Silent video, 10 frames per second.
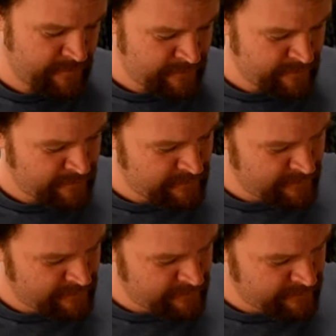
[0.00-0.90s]

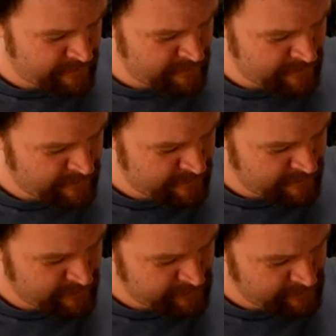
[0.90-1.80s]

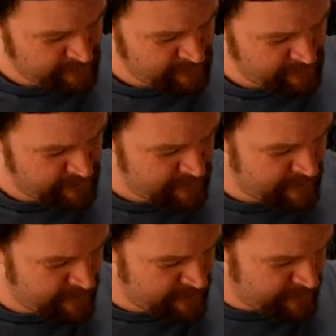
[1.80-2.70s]

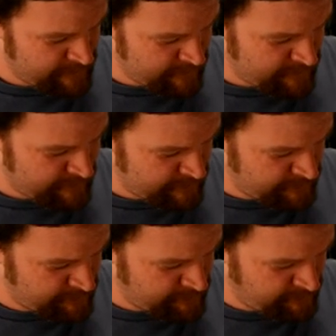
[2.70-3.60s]

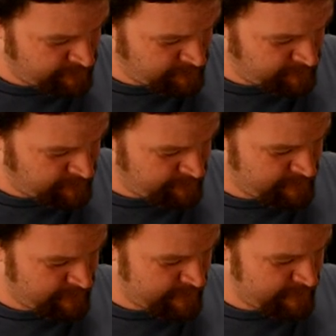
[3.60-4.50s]

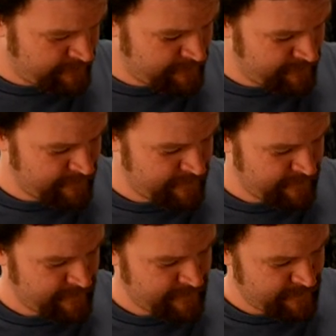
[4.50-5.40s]

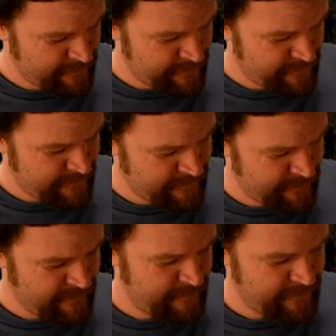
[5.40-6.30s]

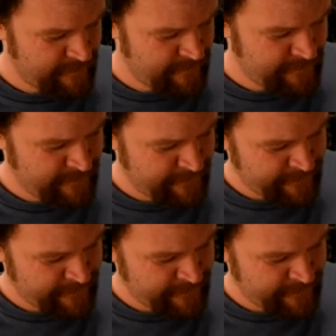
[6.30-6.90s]
Nobody speaks.